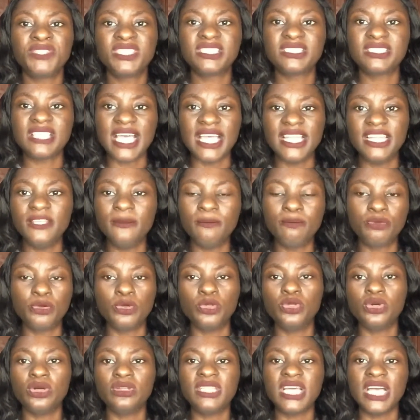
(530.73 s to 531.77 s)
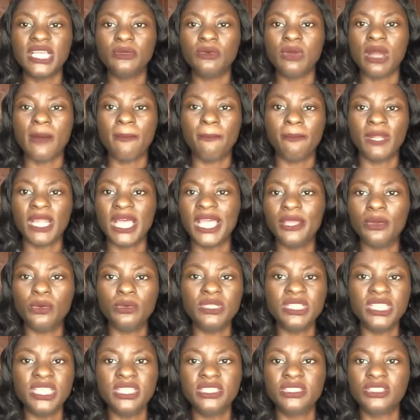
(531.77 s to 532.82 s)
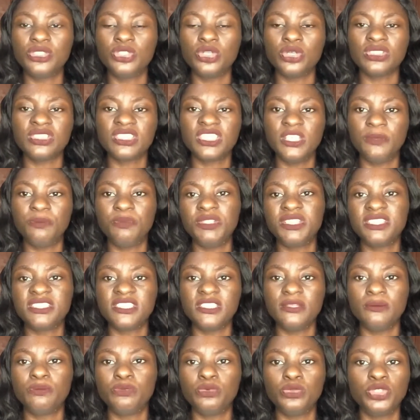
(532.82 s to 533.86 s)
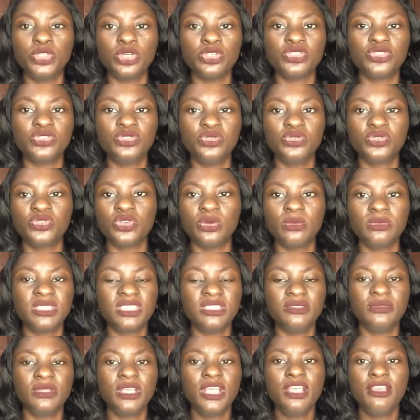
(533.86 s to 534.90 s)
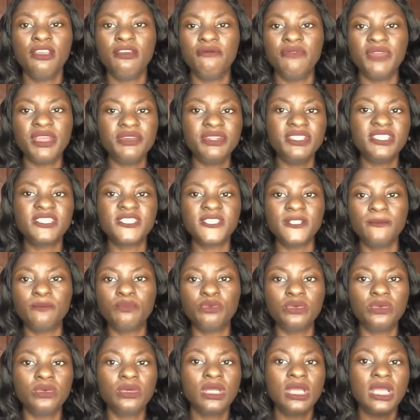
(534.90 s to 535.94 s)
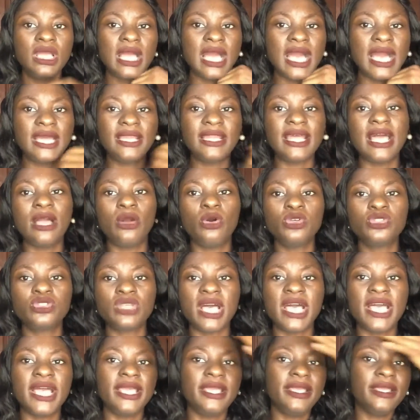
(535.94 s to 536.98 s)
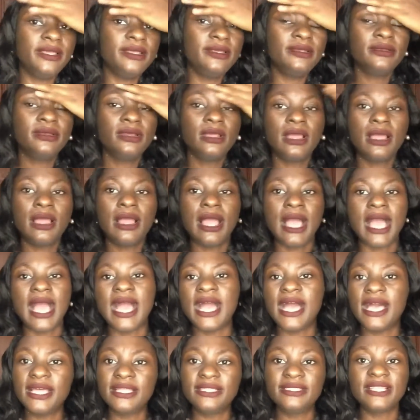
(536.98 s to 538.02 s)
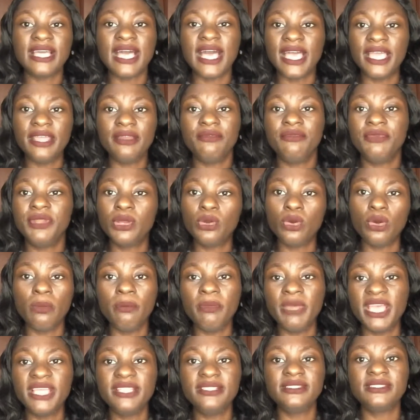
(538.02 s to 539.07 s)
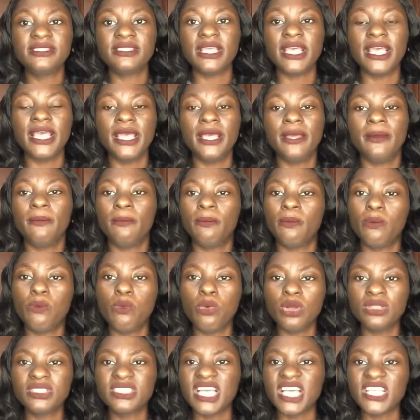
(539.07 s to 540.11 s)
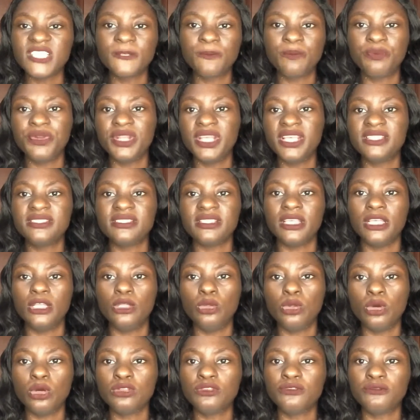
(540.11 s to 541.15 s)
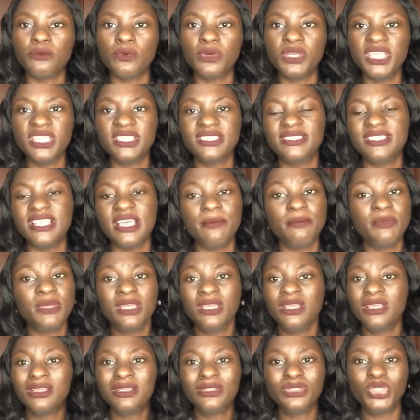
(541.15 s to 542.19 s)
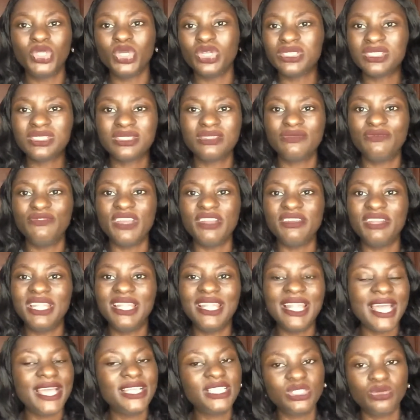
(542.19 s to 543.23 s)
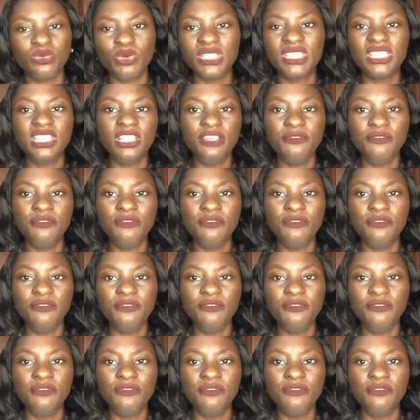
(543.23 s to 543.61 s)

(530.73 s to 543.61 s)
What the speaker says: styling product that you apply on it. Just keep it simple, just use something very simple. And I recommend water sprays a lot for it. Them just very lightweight